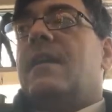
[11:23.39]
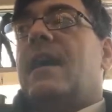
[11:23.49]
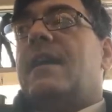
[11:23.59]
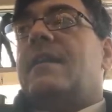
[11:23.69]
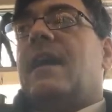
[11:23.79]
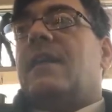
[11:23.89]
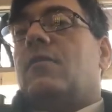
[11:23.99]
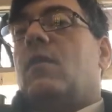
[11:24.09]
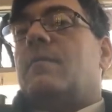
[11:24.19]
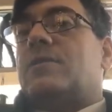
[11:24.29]
then I'll
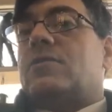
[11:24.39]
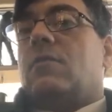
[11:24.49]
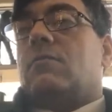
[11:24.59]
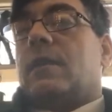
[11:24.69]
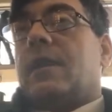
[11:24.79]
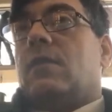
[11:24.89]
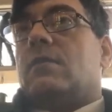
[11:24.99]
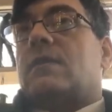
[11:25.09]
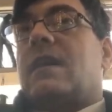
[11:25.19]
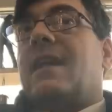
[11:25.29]
know how much gold I
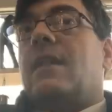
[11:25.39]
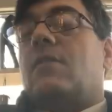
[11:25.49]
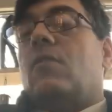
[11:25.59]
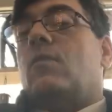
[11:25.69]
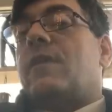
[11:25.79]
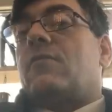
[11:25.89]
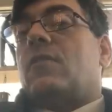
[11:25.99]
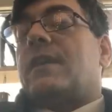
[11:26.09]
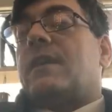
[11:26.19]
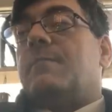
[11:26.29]
got and I'll know whether or
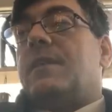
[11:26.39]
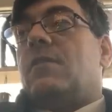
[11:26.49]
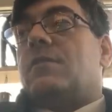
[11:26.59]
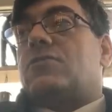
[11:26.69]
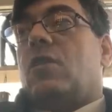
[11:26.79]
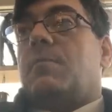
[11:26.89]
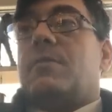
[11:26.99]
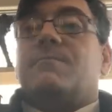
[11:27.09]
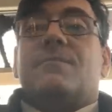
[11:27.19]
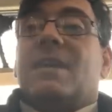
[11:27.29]
not I can bid on the
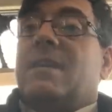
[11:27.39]
shop.